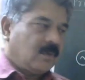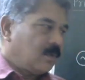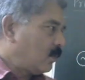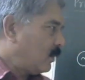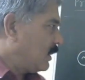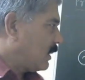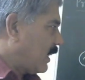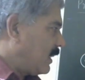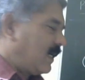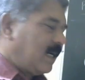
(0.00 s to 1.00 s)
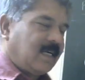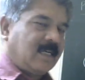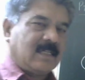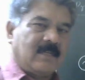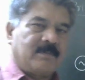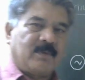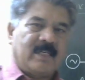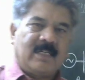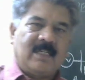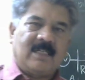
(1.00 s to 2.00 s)
So in carrier added distance
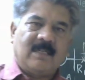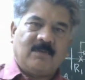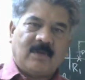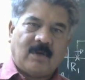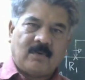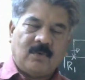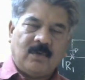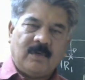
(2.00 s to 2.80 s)
protection scheme, we conclude